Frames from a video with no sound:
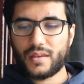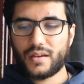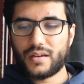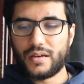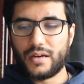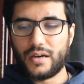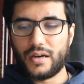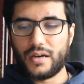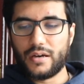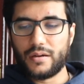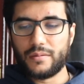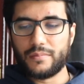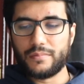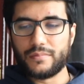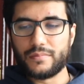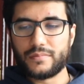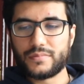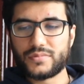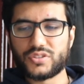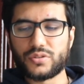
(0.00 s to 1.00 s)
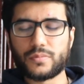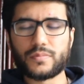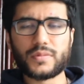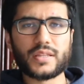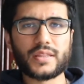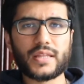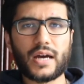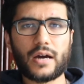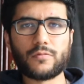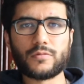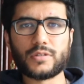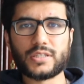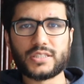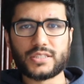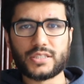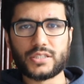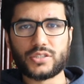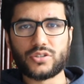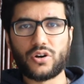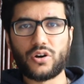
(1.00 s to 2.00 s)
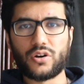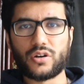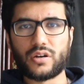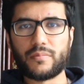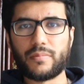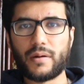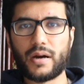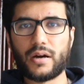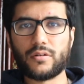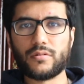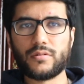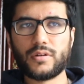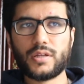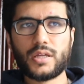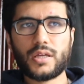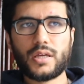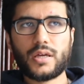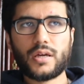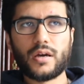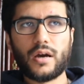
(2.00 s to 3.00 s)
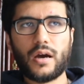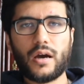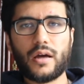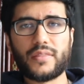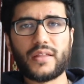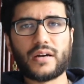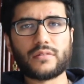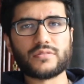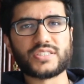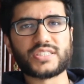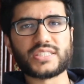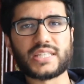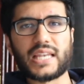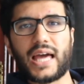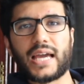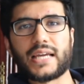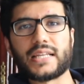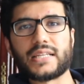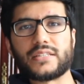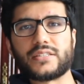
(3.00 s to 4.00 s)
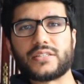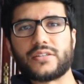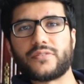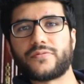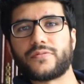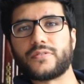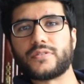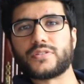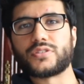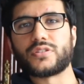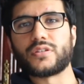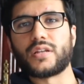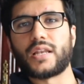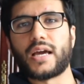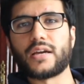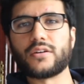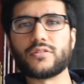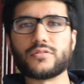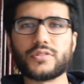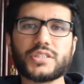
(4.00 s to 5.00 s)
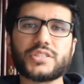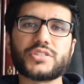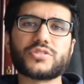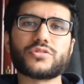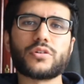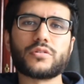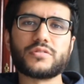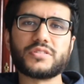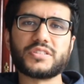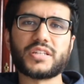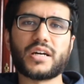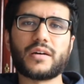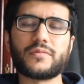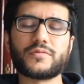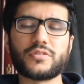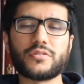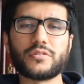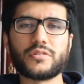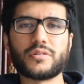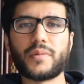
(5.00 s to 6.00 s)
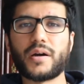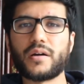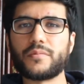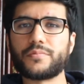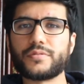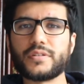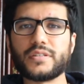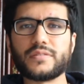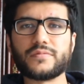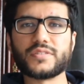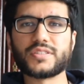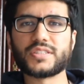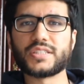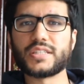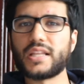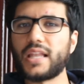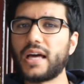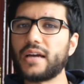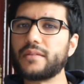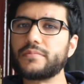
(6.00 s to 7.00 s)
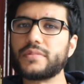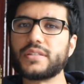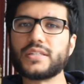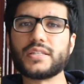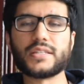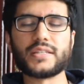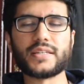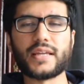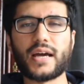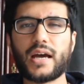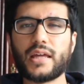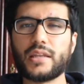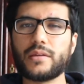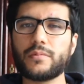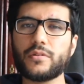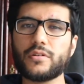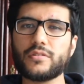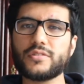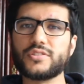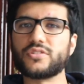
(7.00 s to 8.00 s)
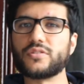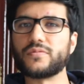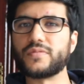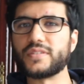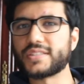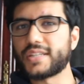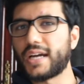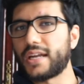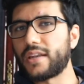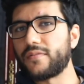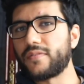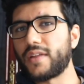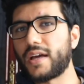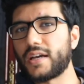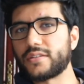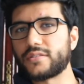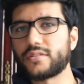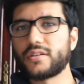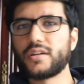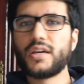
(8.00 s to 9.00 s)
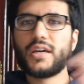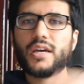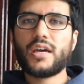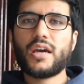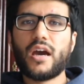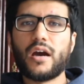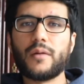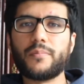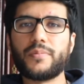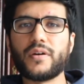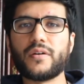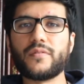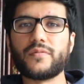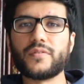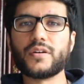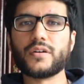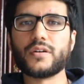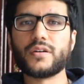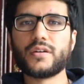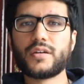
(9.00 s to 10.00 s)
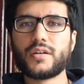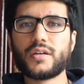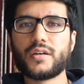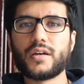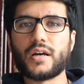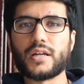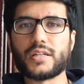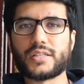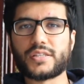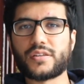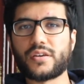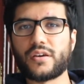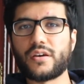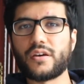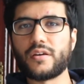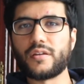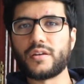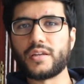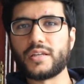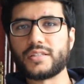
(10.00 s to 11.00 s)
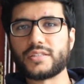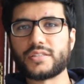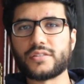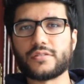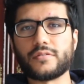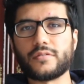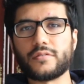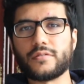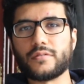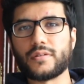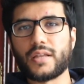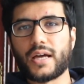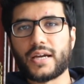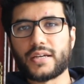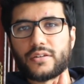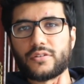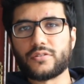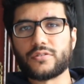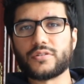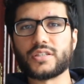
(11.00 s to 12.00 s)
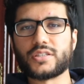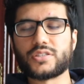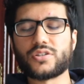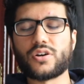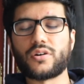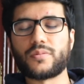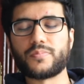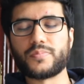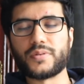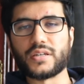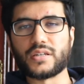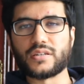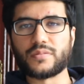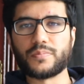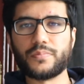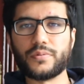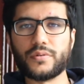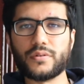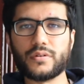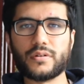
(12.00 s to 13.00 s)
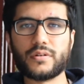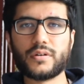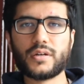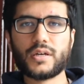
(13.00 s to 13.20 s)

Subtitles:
Something that I wanted to talk about that was slightly different to like other stories that I've told about previously, like meeting Dynamo and stuff. It's kind of like a bit of a turn into like another topic, but